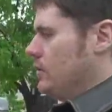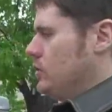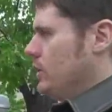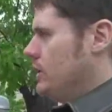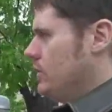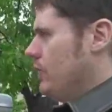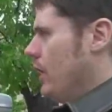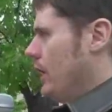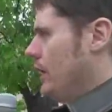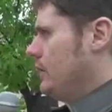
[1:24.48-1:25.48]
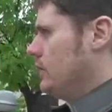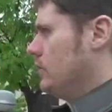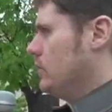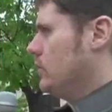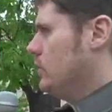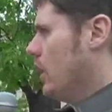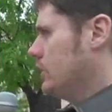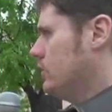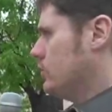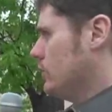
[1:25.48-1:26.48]
to identify
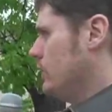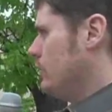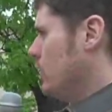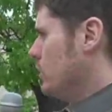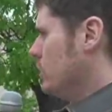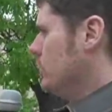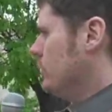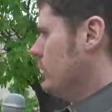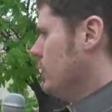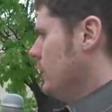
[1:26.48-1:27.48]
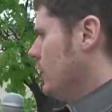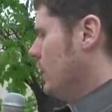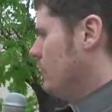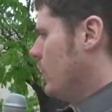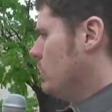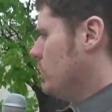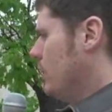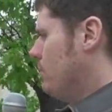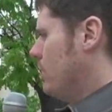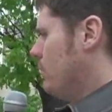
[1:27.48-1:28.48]
non-conservative voters, followed
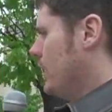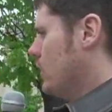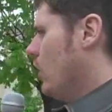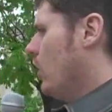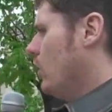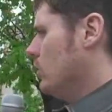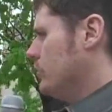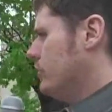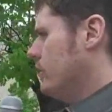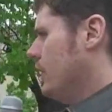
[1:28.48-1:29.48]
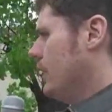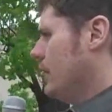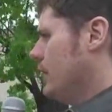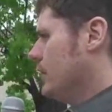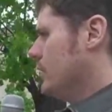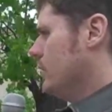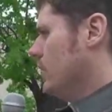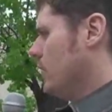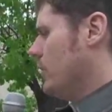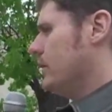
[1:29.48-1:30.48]
up by calls
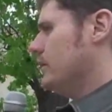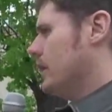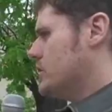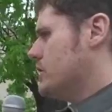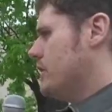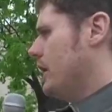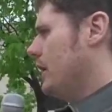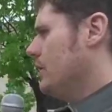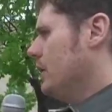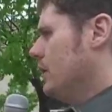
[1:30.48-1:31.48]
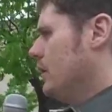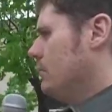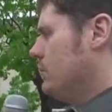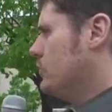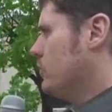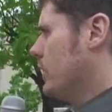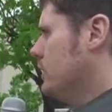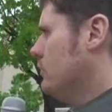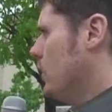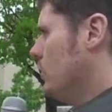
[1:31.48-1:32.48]
around Election Day
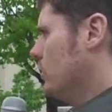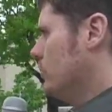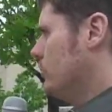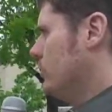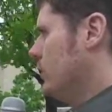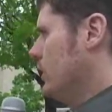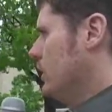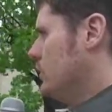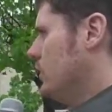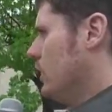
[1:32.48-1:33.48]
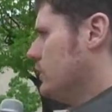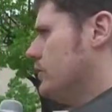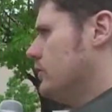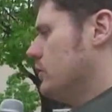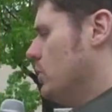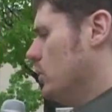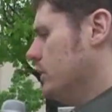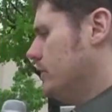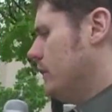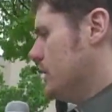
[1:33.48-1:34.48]
misdirecting voters to non-existing
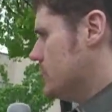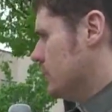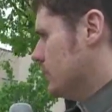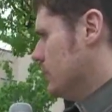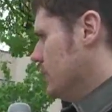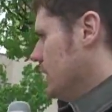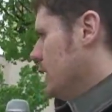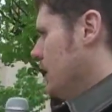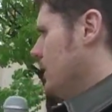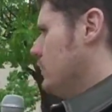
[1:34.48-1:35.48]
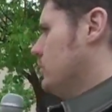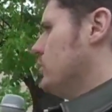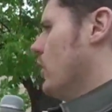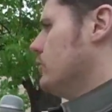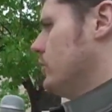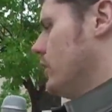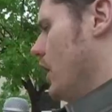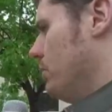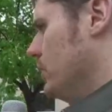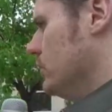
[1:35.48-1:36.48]
polling stations. And this was also
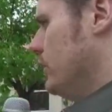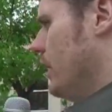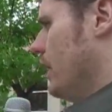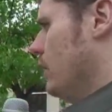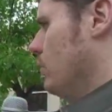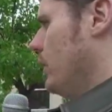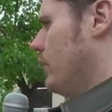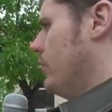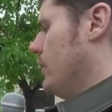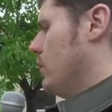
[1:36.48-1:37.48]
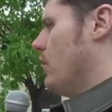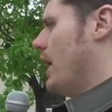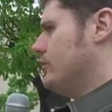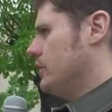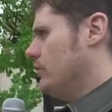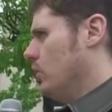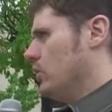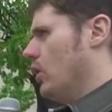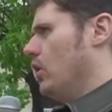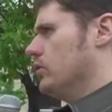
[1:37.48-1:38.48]
coupled with harassing phone
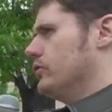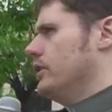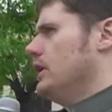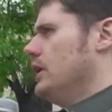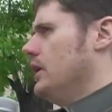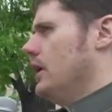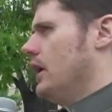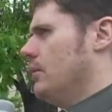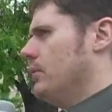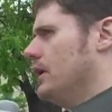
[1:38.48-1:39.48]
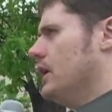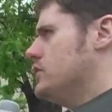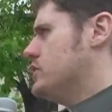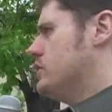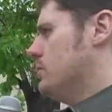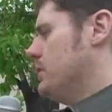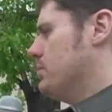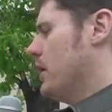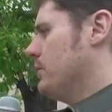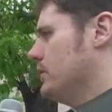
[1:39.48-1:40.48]
calls alleged to be
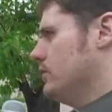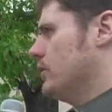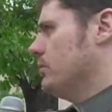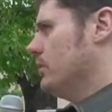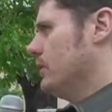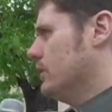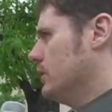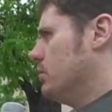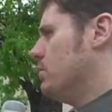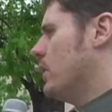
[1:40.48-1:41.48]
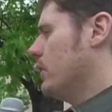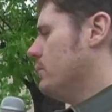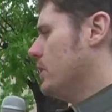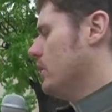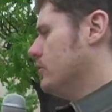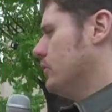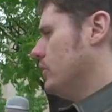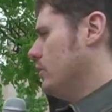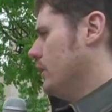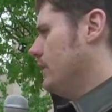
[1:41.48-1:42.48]
primarily from the Liberal Party, but
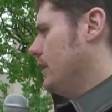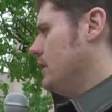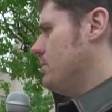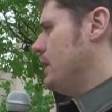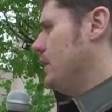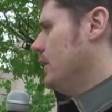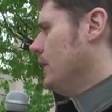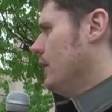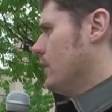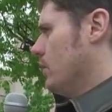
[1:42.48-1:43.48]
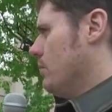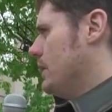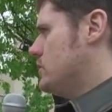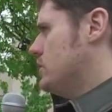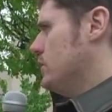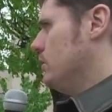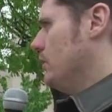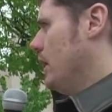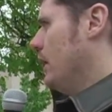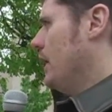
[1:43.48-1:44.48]
also the NDP, that were meant to
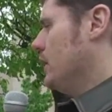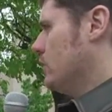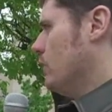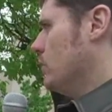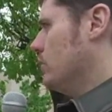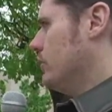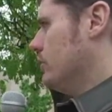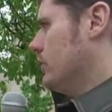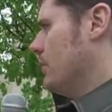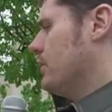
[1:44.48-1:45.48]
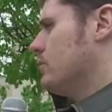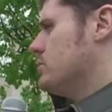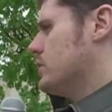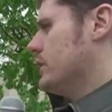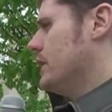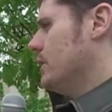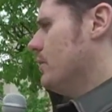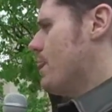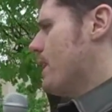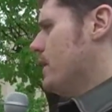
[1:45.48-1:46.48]
anger voters and stop them from turning out.
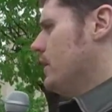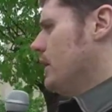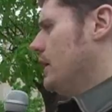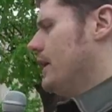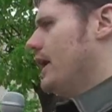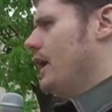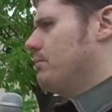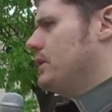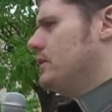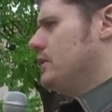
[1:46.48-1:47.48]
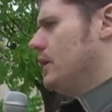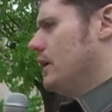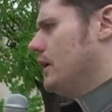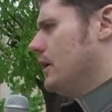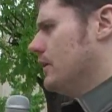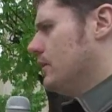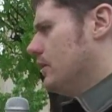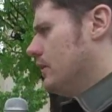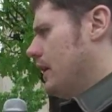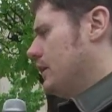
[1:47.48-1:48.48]
And that happened,
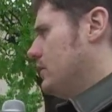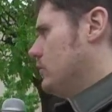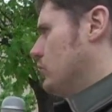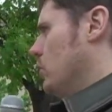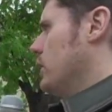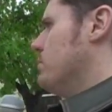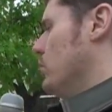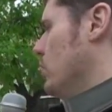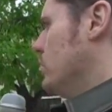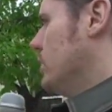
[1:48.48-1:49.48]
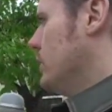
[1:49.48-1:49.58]
that story broke